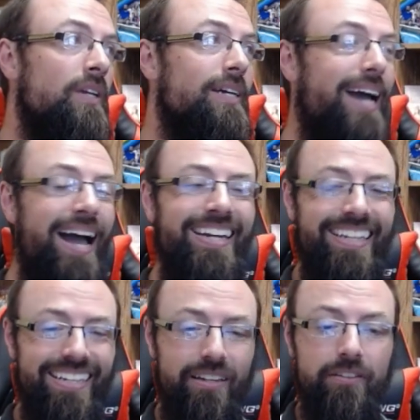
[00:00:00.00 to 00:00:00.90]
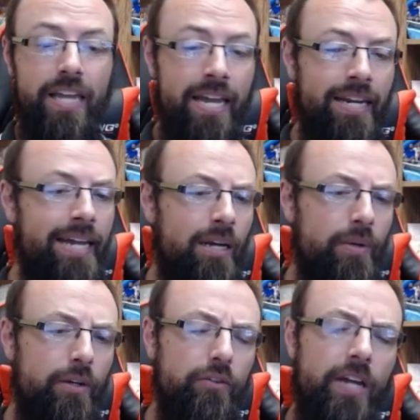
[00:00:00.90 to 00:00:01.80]
God is, and, and now
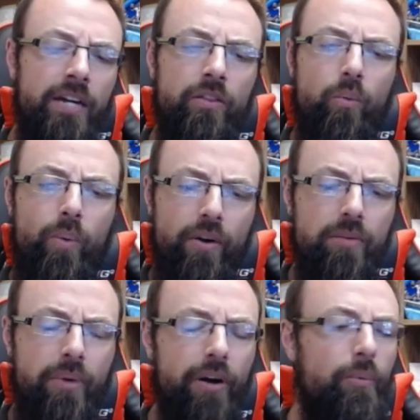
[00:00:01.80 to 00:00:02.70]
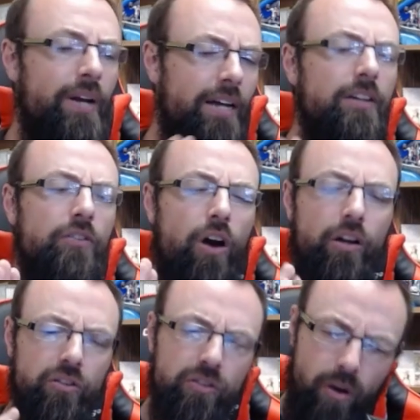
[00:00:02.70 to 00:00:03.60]
here's kind of the weird part. We're not going to talk
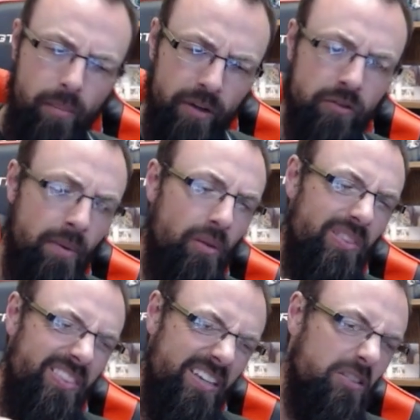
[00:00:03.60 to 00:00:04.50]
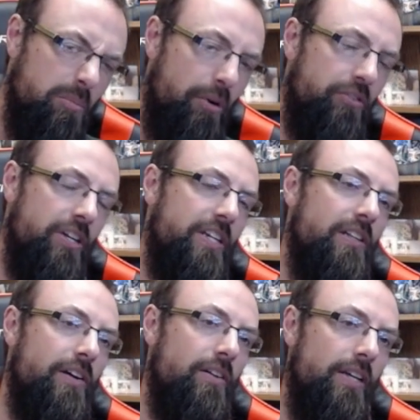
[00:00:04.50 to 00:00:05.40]
so much about this
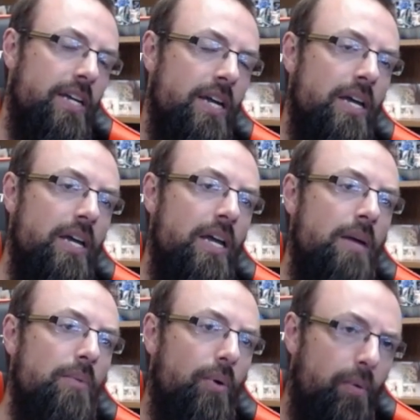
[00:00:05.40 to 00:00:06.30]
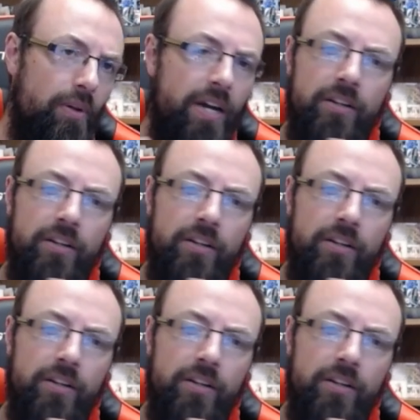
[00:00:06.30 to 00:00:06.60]
particularly, but we will kind